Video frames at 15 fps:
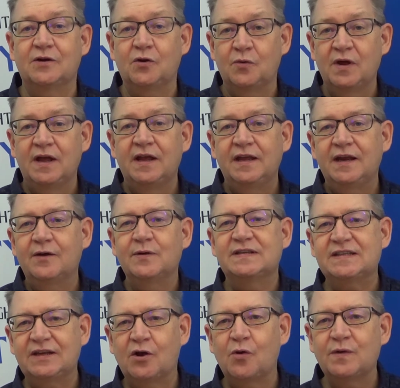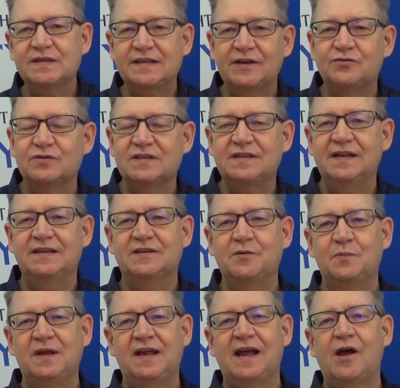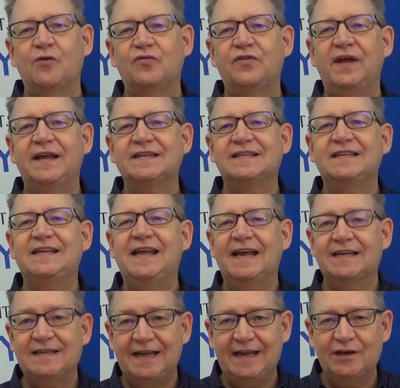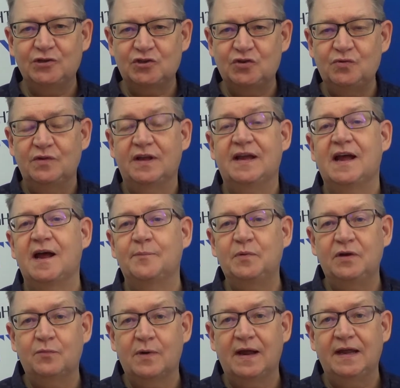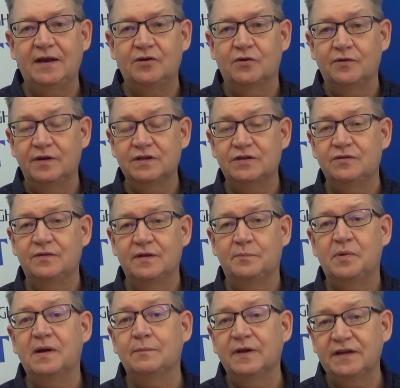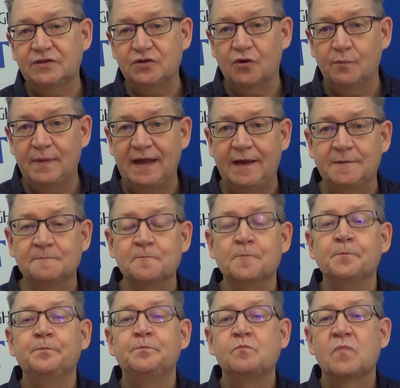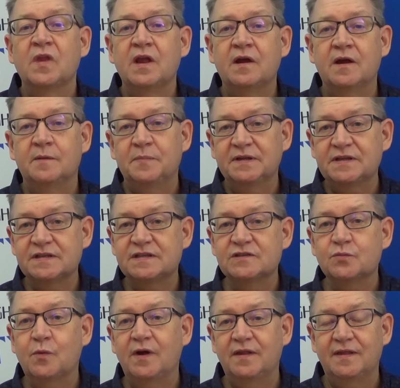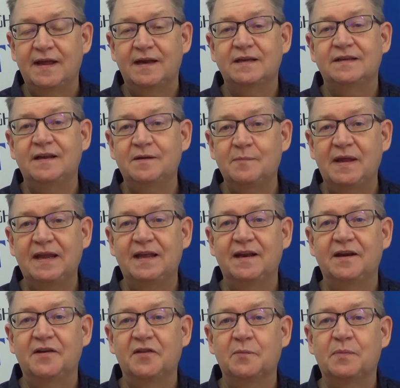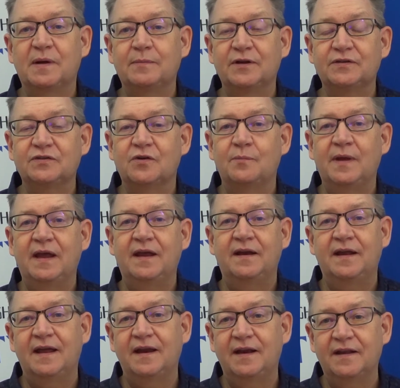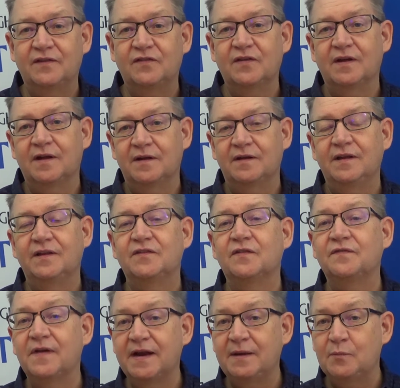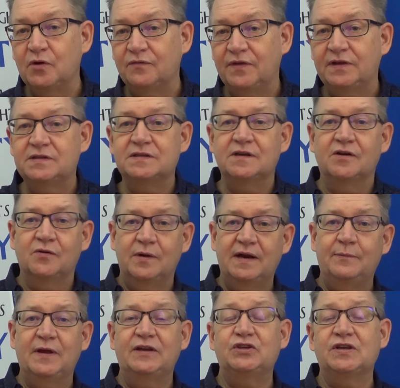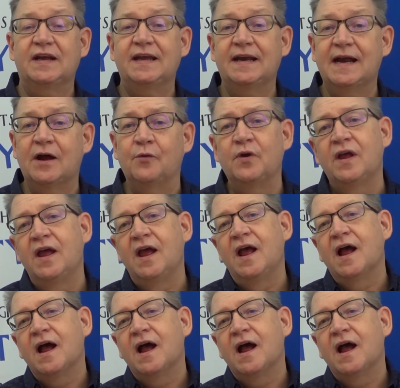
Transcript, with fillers: So, you know, it's always interesting to me how things get into the copyright or into the public domain. Uh, but this is one that did make it into the public domain, and it's a, uh, it's a funny movie. So anyway, check it out.